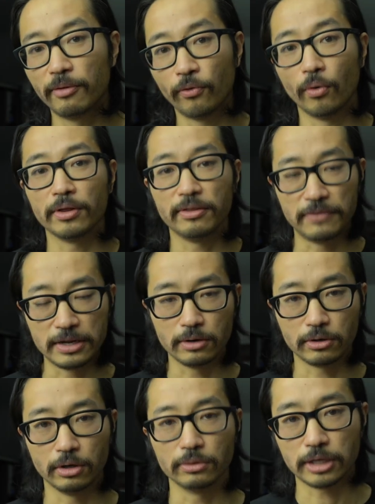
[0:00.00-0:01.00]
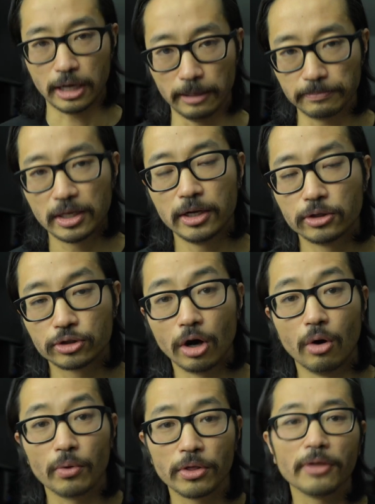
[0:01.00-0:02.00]
before the video goes up.
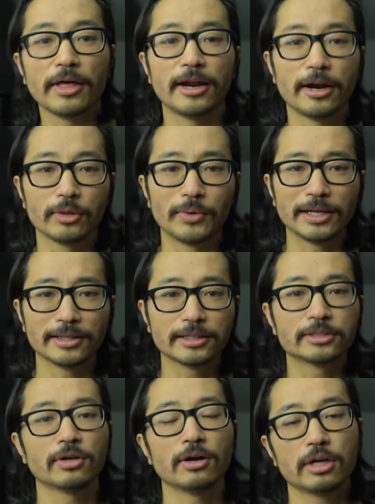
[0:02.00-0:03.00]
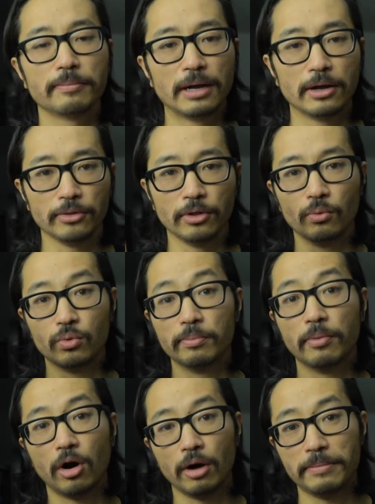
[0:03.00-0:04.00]
So with all that out of the way, let's talk about the
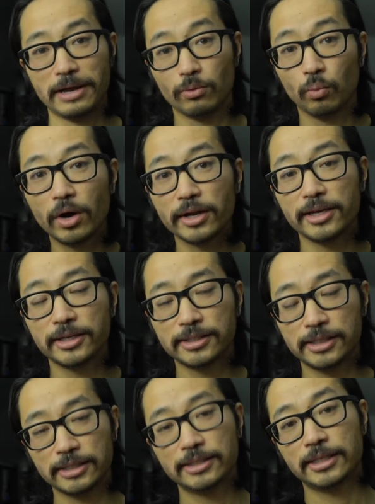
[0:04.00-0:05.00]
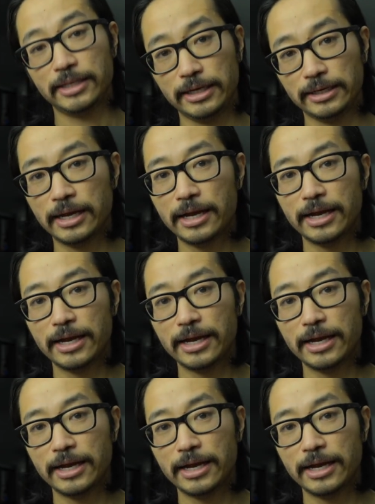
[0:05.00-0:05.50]
Whoop armband. What is this thing?